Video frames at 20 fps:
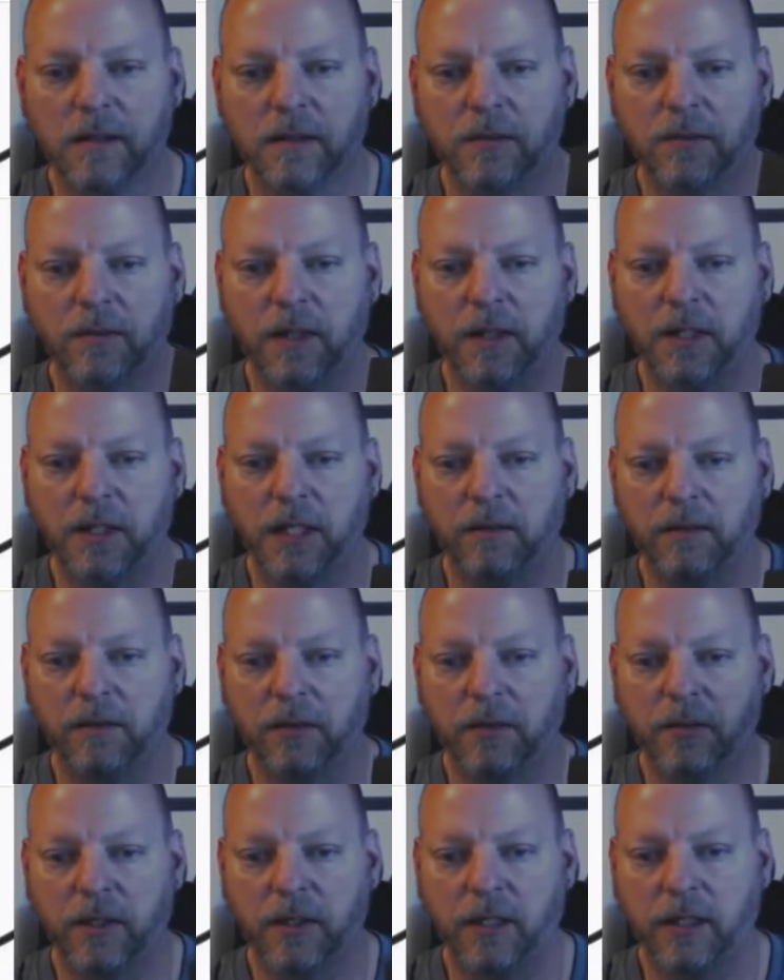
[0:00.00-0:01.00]
Just wanted to give
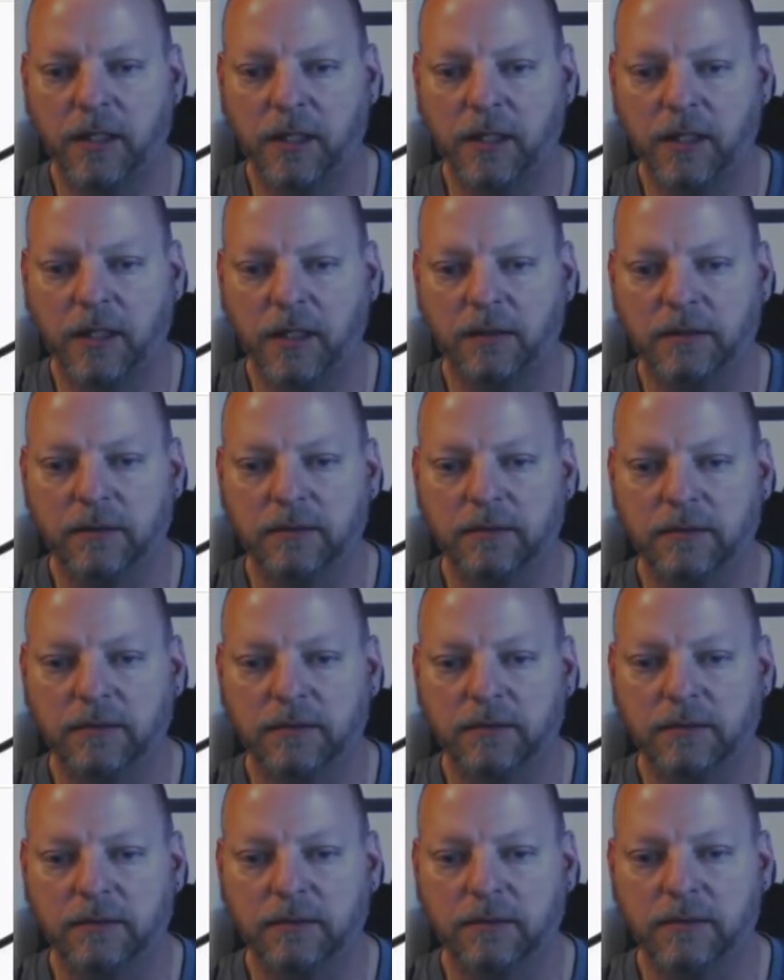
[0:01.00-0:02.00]
a quick
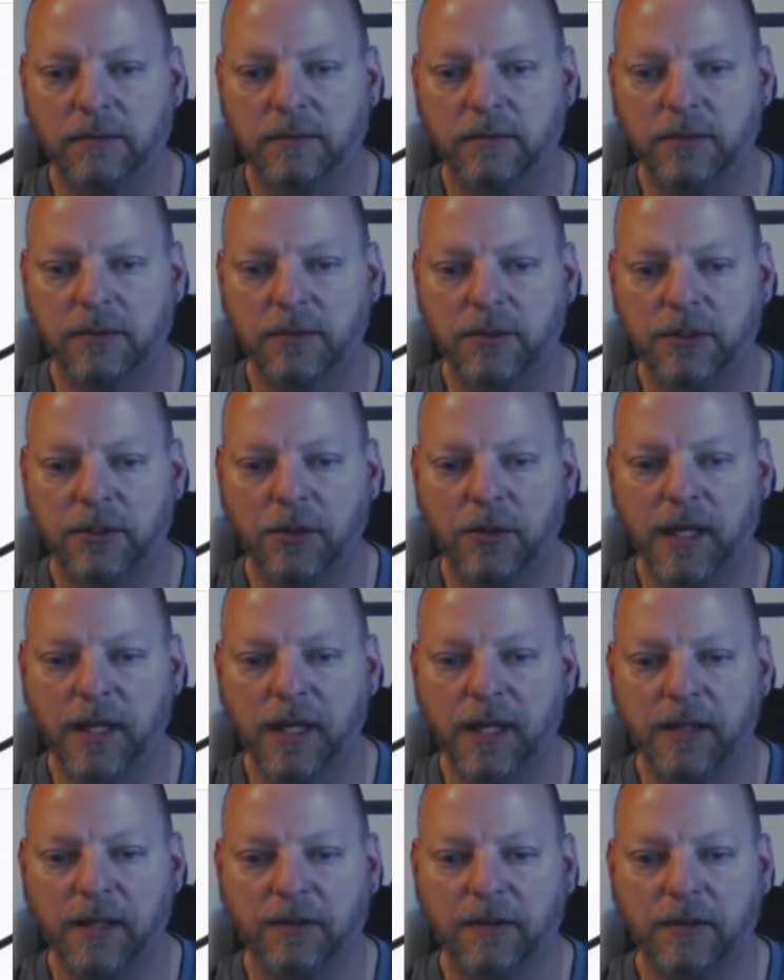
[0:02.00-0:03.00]

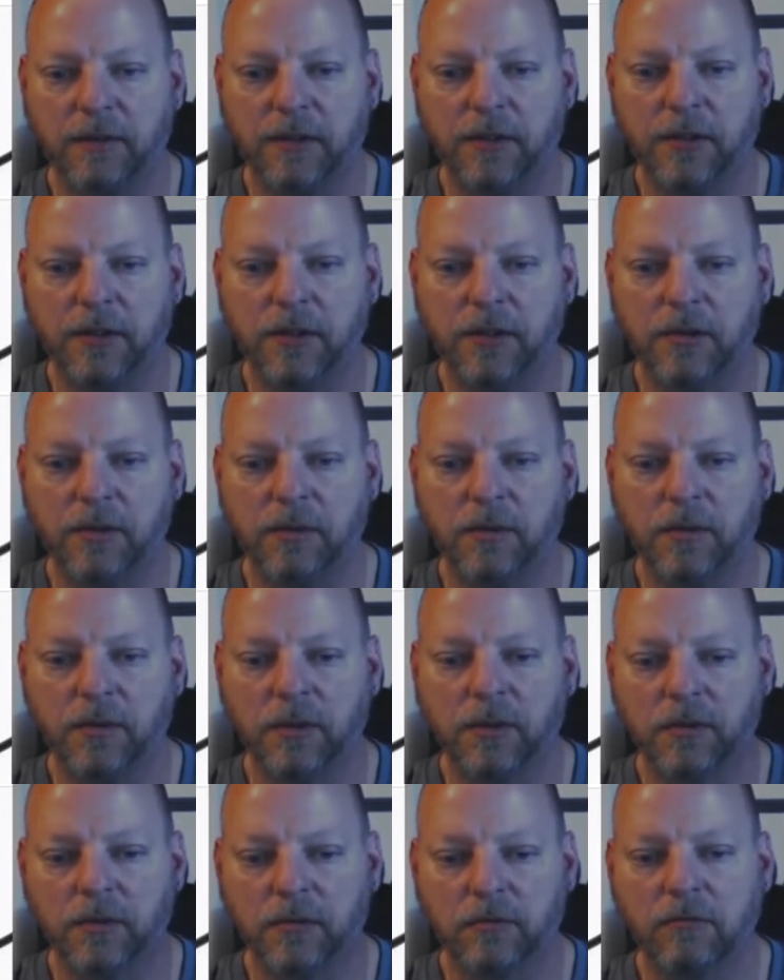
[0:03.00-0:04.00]
showcase of the new
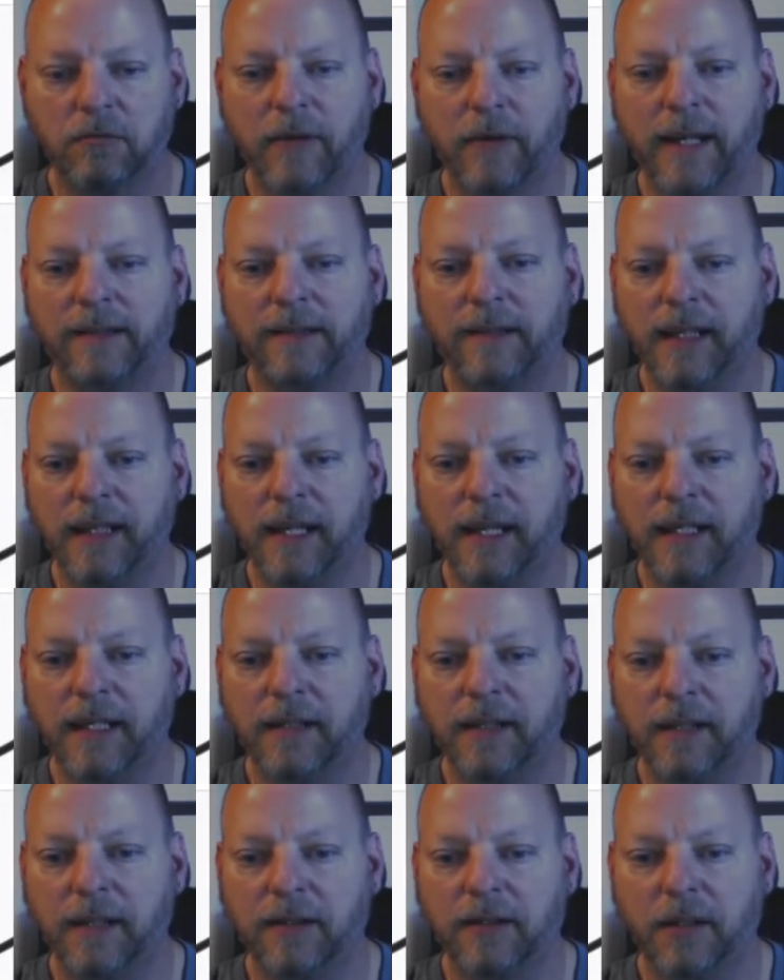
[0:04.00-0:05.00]
Rex
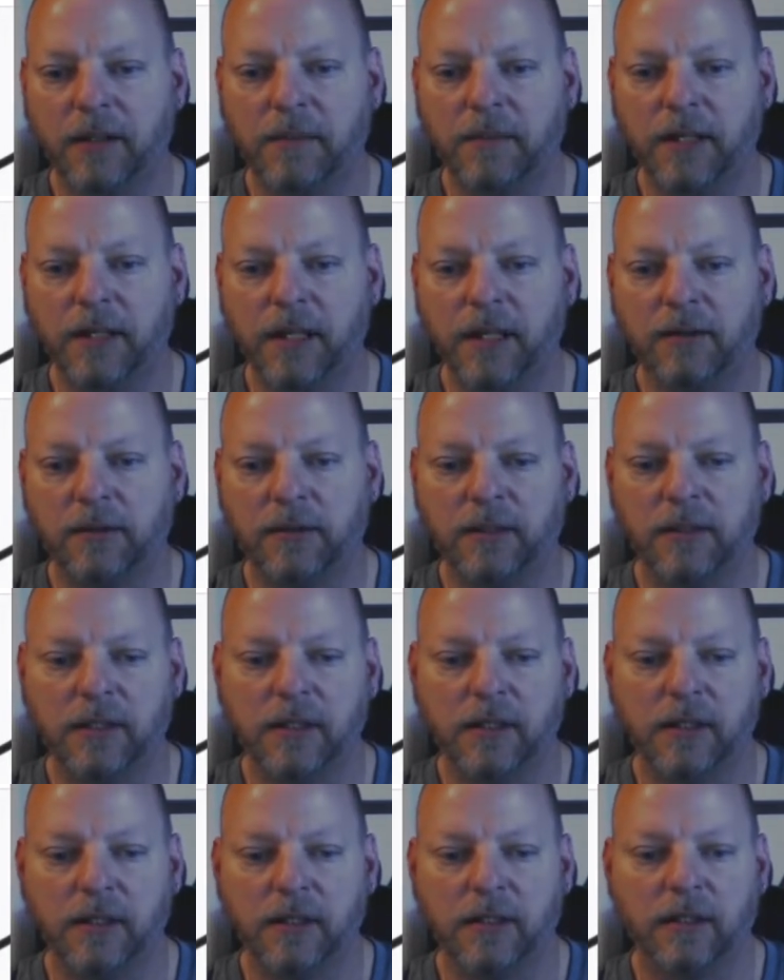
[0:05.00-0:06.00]
80 that's coming out.
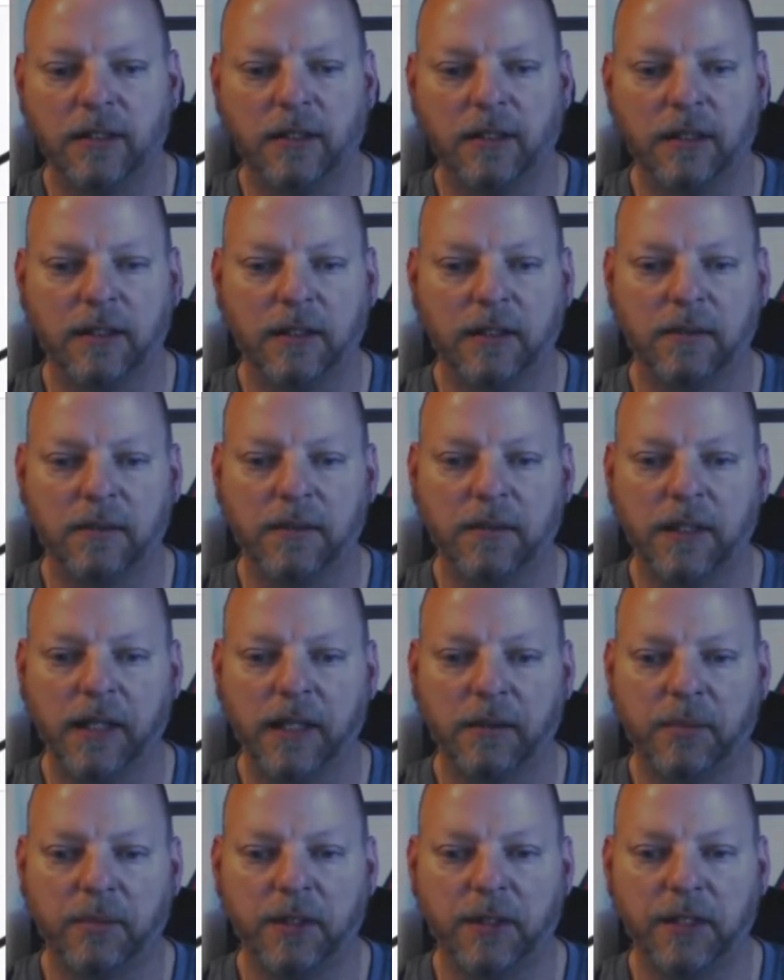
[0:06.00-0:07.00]
Going to be
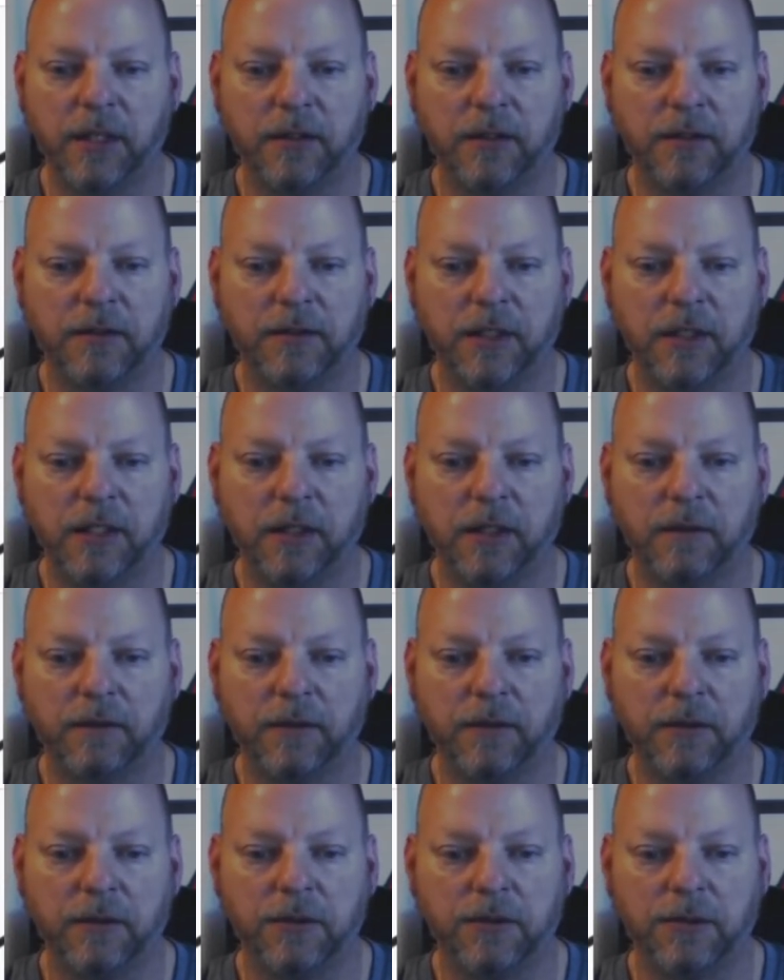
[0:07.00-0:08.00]
at Buddyrc
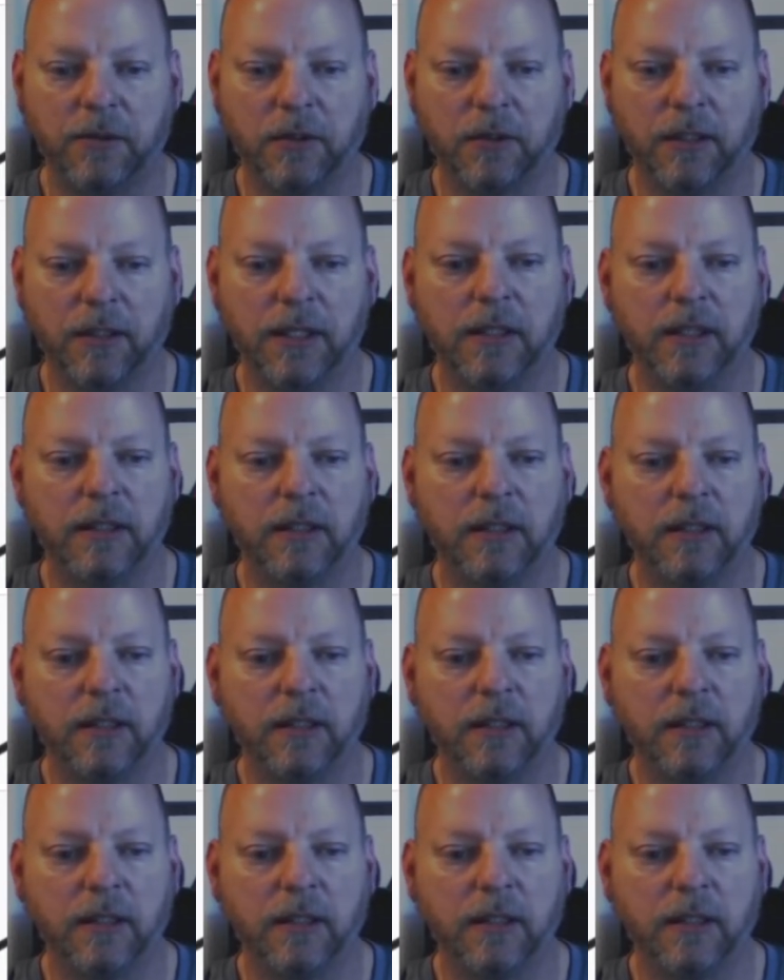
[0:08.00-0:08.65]
here very shortly.